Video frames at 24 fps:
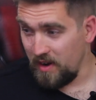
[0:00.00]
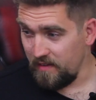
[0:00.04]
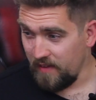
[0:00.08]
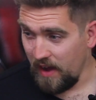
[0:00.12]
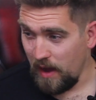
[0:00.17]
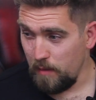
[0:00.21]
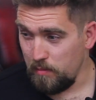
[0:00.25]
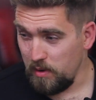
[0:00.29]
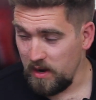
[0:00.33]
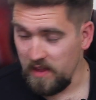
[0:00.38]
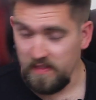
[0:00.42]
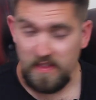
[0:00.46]
of
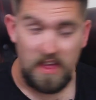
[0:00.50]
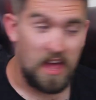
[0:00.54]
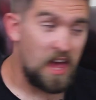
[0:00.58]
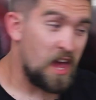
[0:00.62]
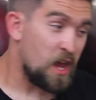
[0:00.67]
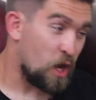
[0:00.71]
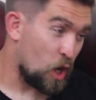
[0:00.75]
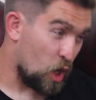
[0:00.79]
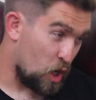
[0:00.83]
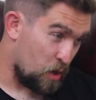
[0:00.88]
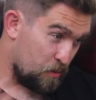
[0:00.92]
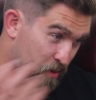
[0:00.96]
apple in there,
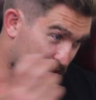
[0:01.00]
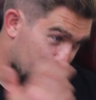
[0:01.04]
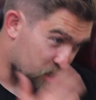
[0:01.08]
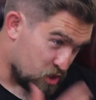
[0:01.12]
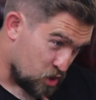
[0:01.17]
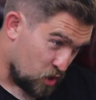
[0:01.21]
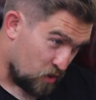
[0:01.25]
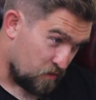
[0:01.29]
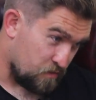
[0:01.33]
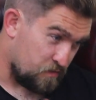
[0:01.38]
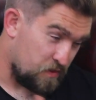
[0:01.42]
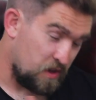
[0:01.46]
got a bit of
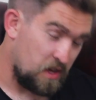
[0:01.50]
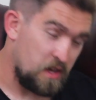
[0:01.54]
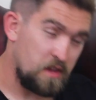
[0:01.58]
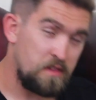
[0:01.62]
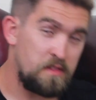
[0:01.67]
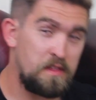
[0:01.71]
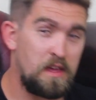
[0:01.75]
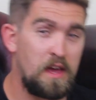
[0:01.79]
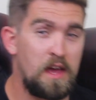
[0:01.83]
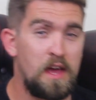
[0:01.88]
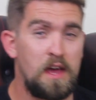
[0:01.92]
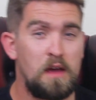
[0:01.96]
toffee in
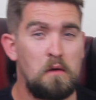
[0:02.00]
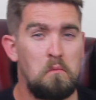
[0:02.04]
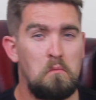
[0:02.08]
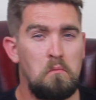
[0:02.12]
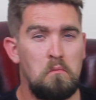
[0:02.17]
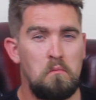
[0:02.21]
there.